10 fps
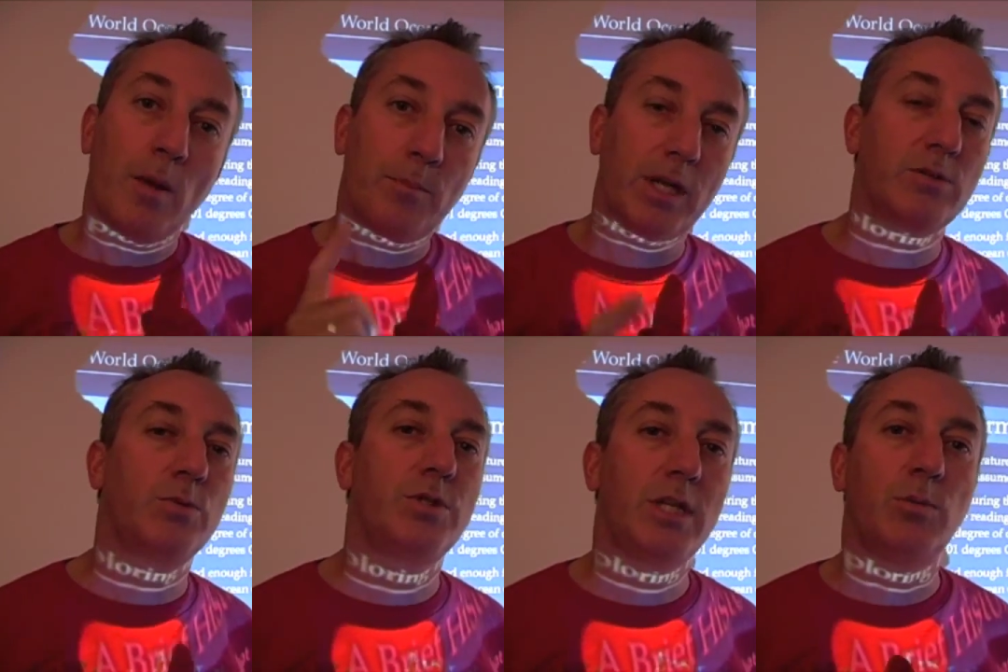But as
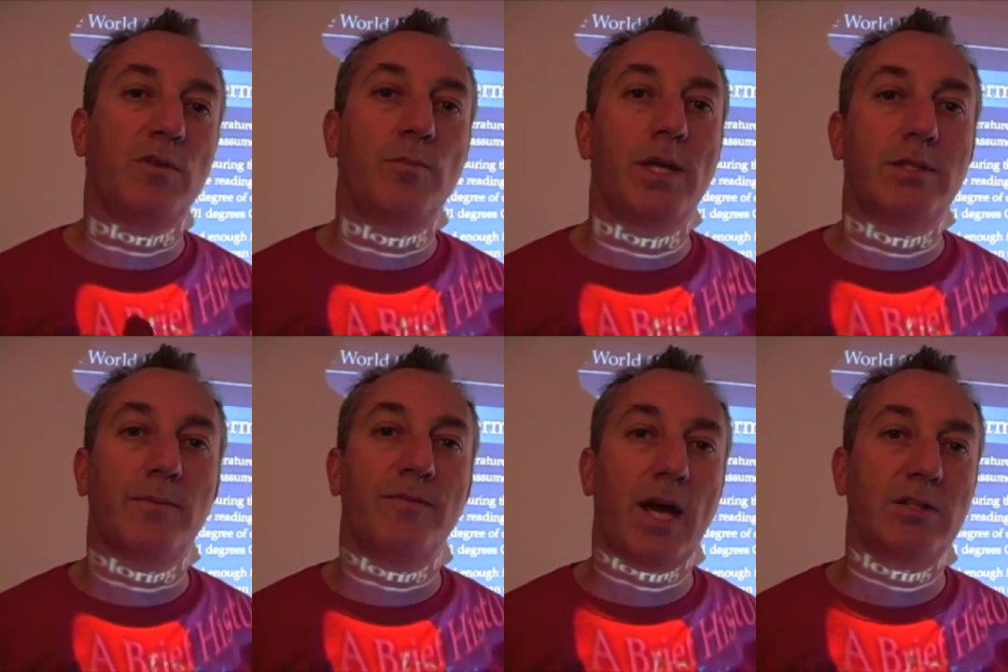we'll see, we've made
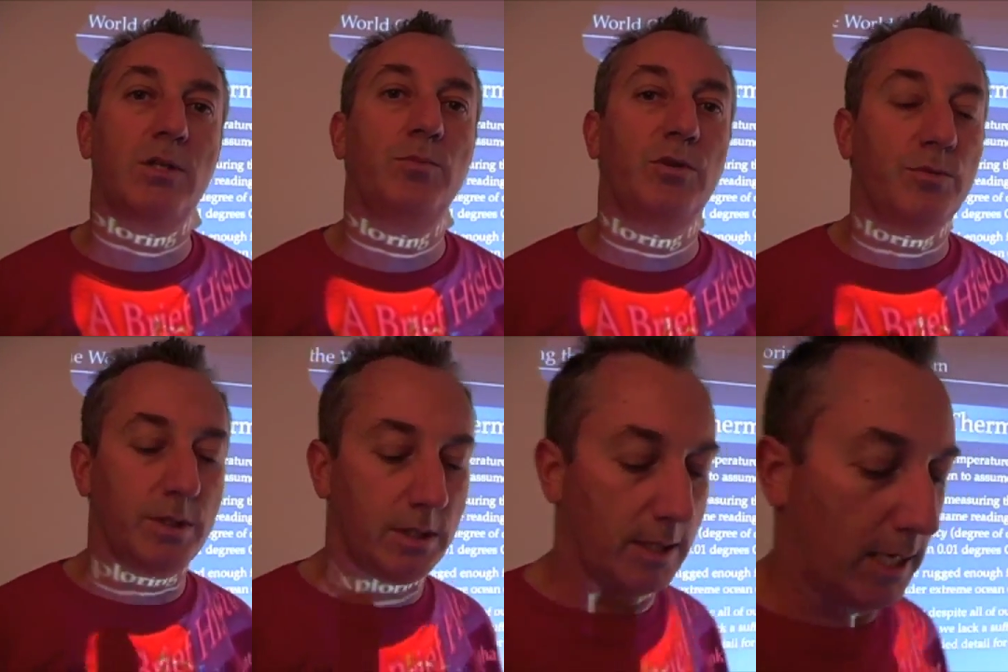some vast
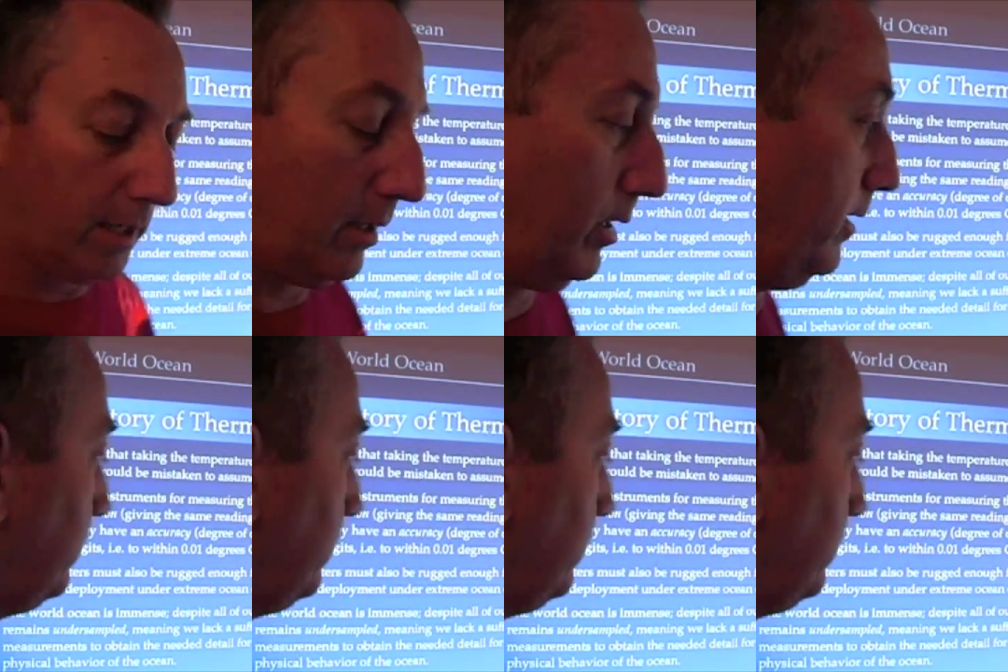improvements in that area.